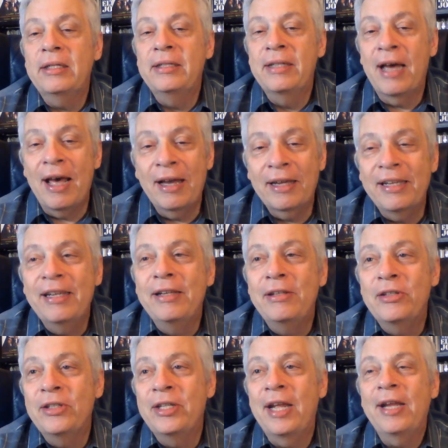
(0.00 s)

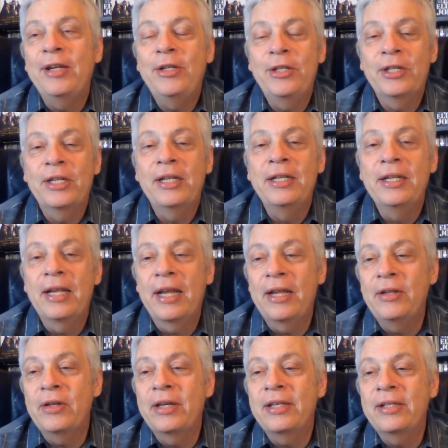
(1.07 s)
docking station,
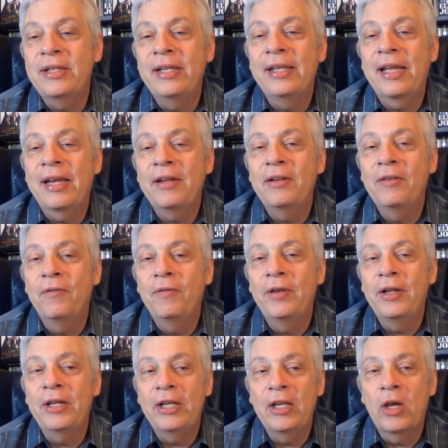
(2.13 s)
and you can see that in the
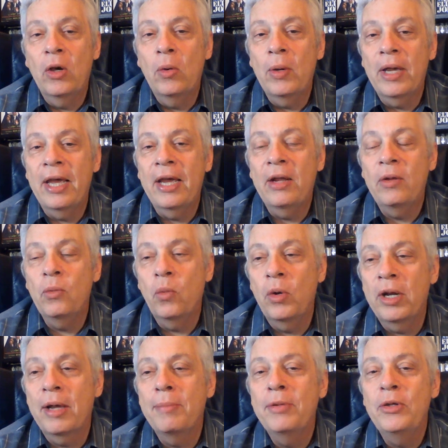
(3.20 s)
video and
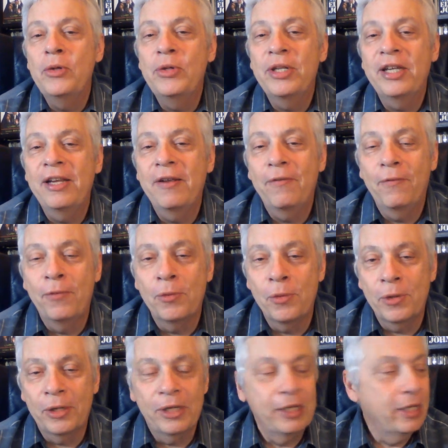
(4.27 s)
what I'm using it
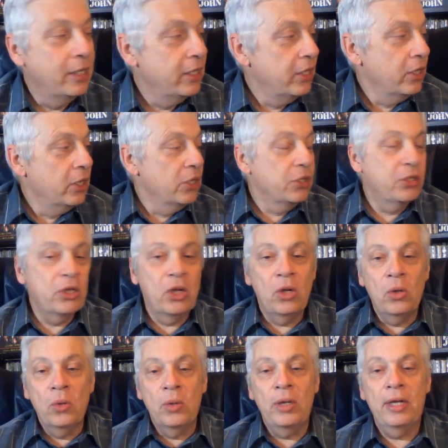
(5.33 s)
for.
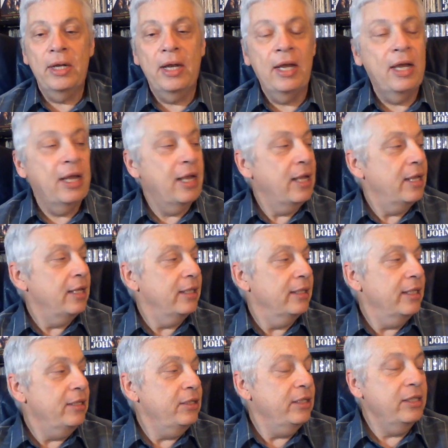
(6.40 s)
So
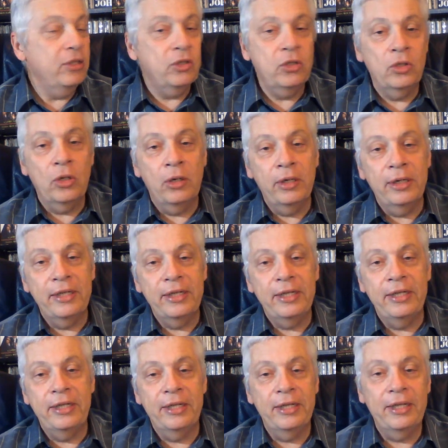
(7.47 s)
let's get
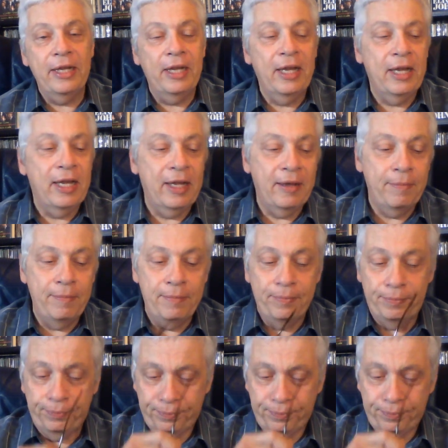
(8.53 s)
started. Um,